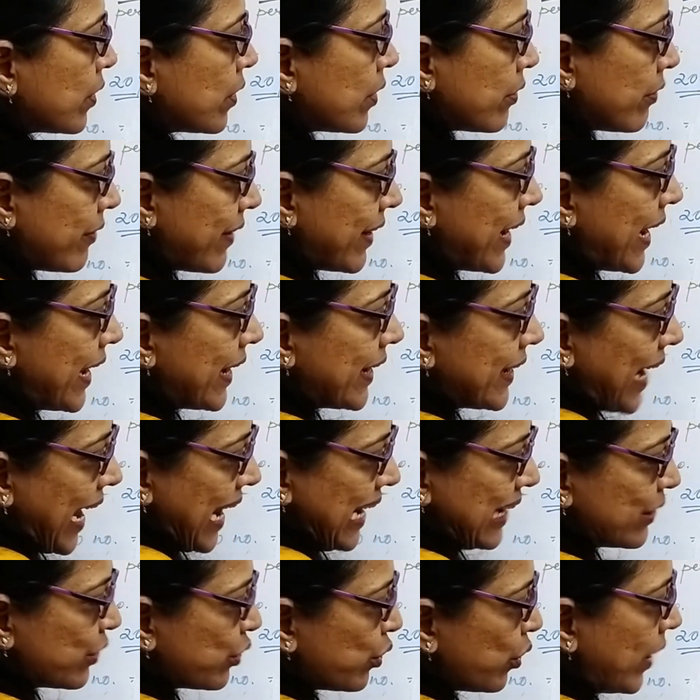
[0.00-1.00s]
when I
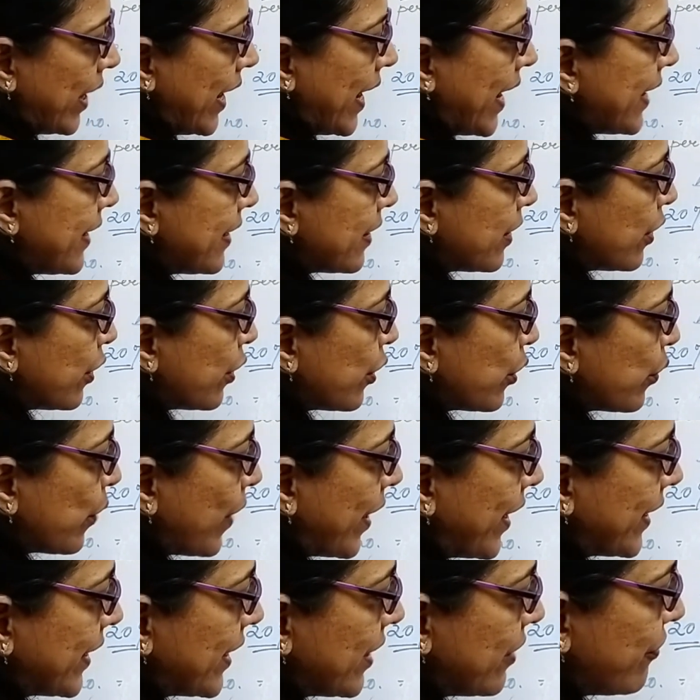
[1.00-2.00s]
calculate
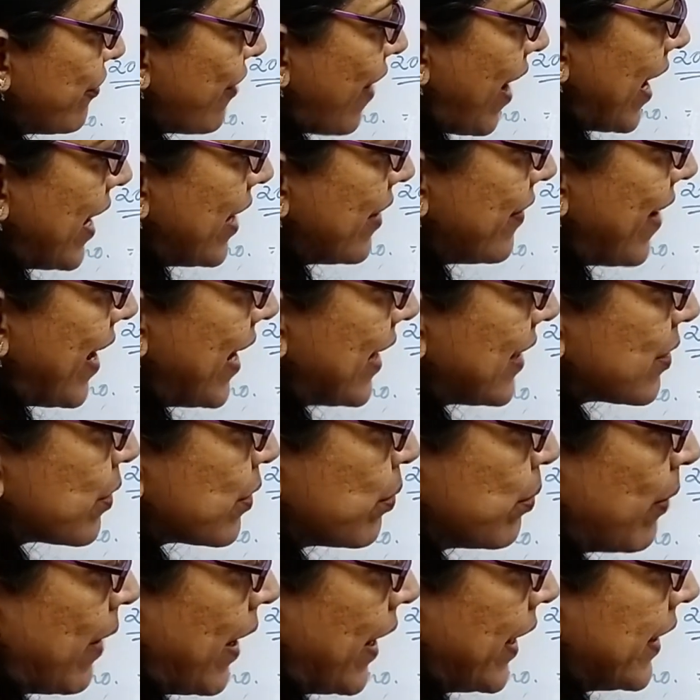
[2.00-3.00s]
25x
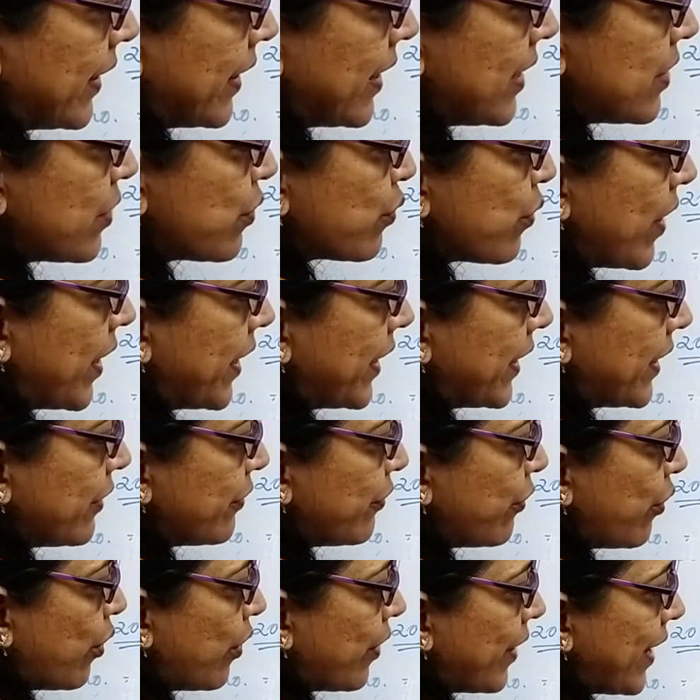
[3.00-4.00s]
minus
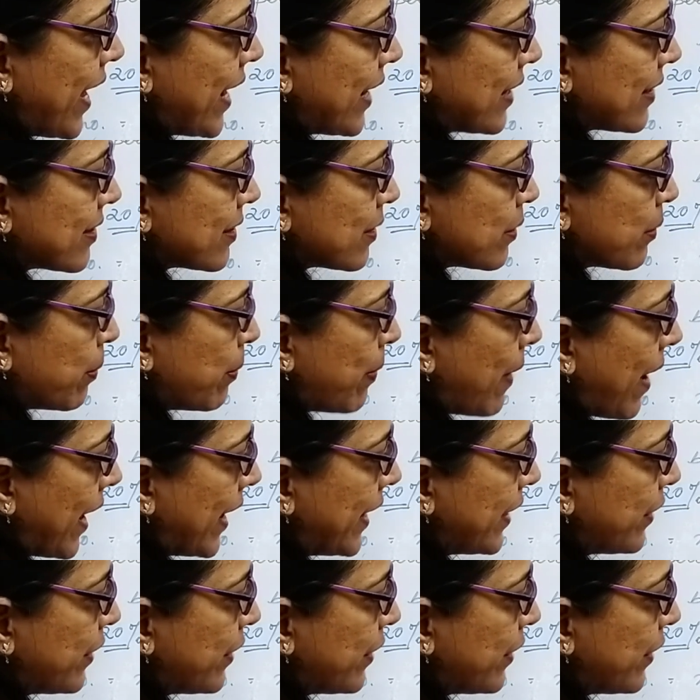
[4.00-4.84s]
24x by